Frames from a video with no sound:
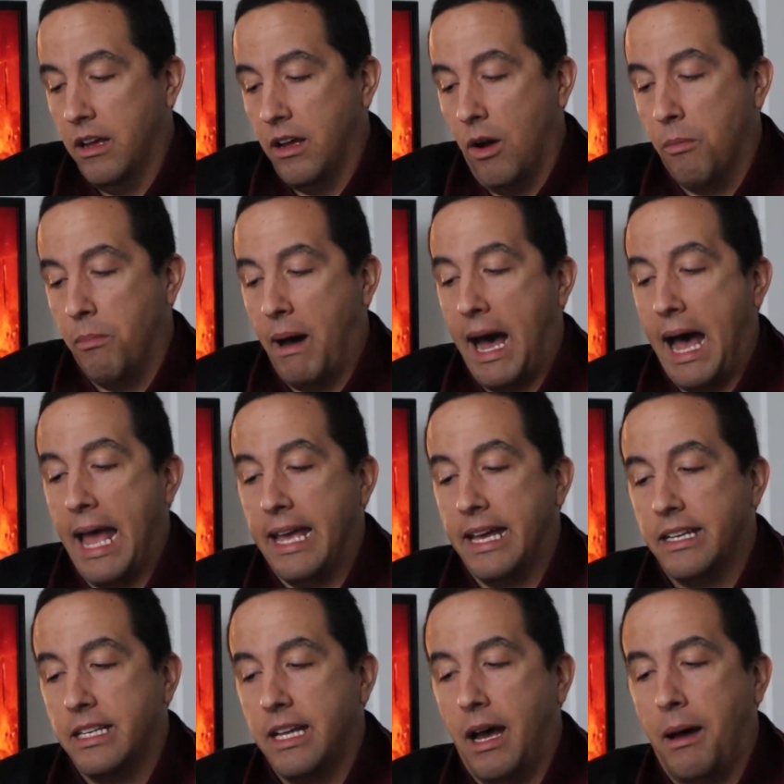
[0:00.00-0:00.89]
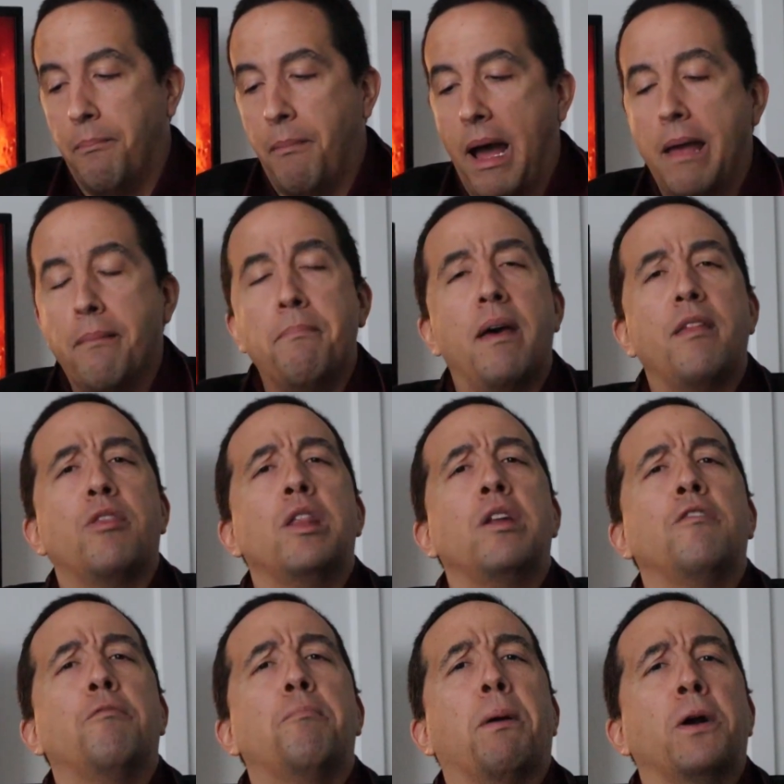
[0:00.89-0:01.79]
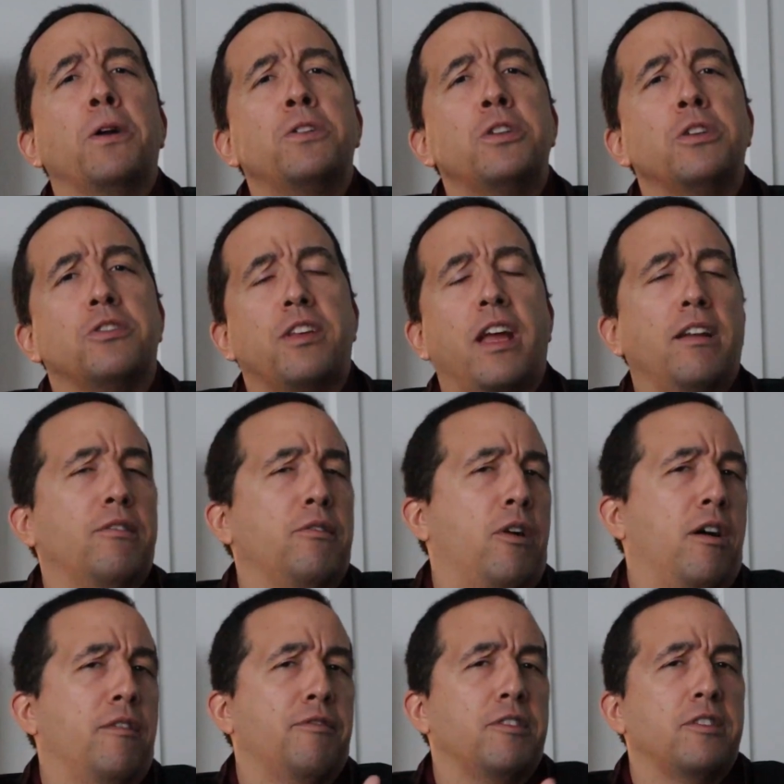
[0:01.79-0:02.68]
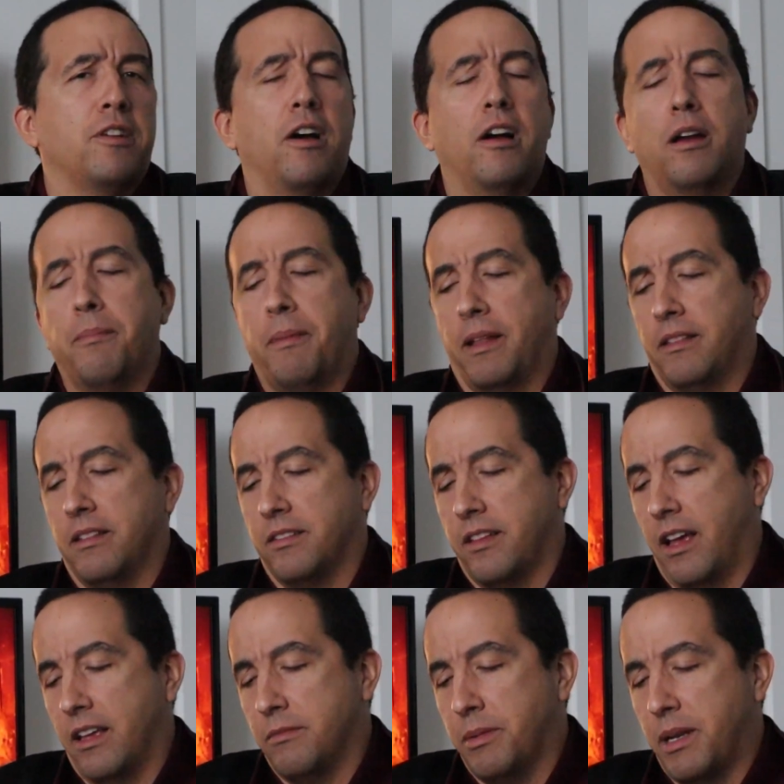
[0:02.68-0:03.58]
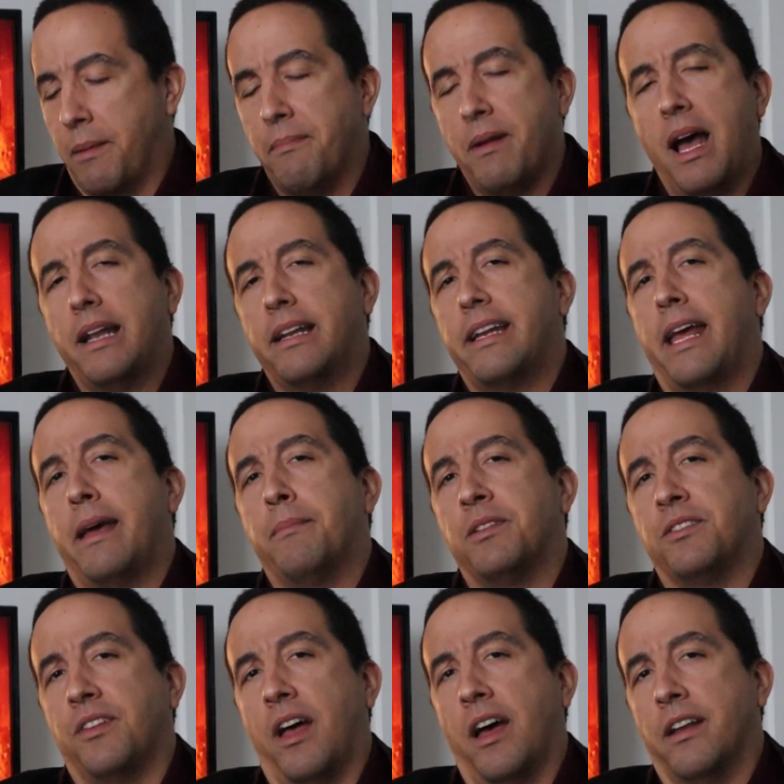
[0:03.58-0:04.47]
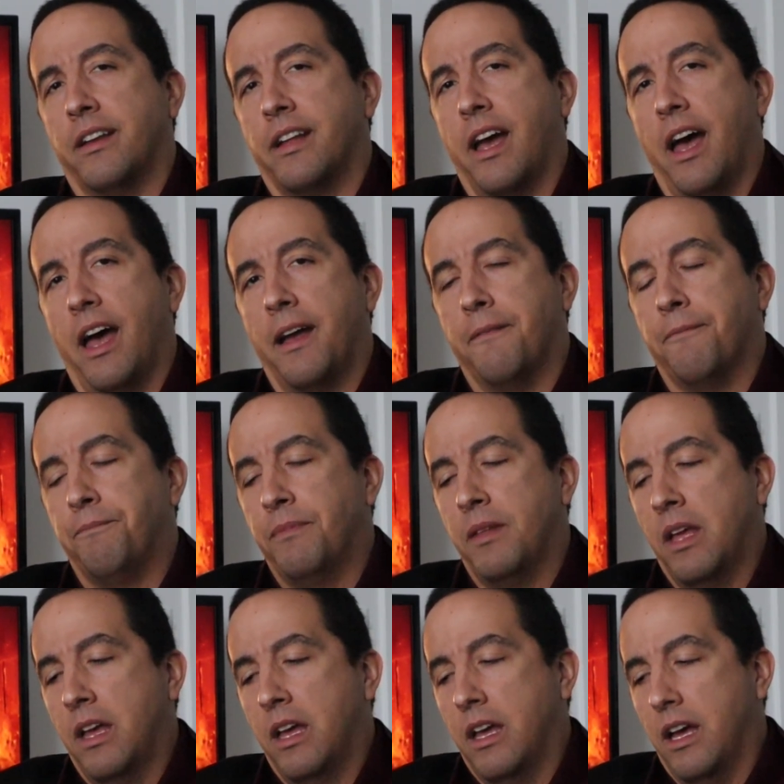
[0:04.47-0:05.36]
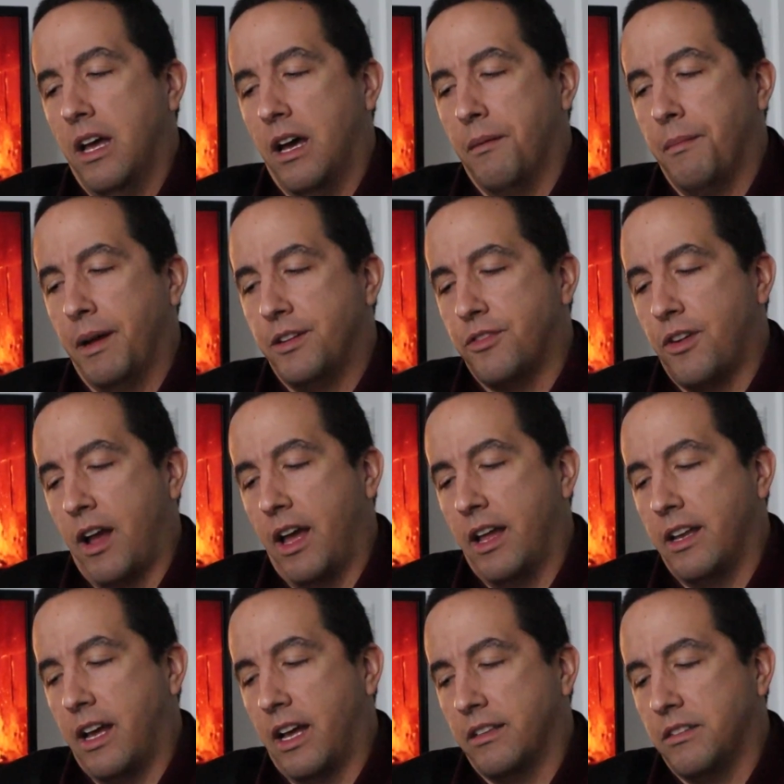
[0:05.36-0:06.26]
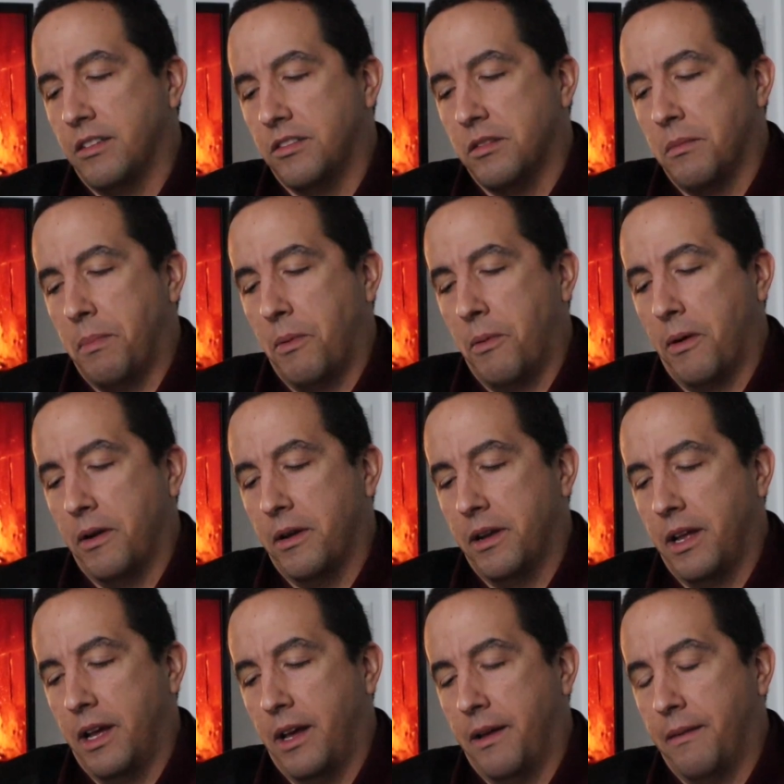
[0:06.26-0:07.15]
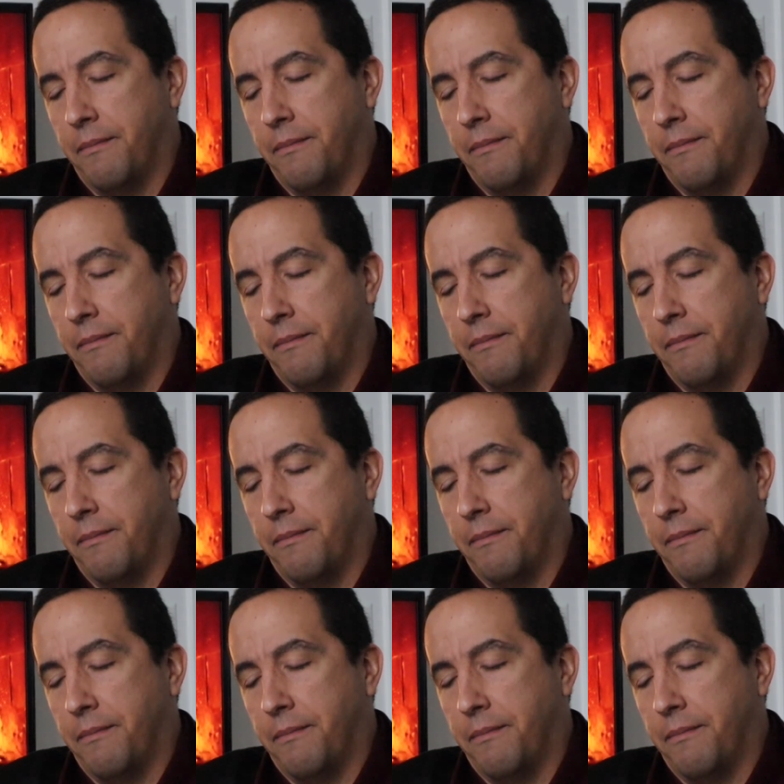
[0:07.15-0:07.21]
Go buy it. My method of purchase, I don't often talk about this, guys, but I'm not an Amazon guy. I try not to support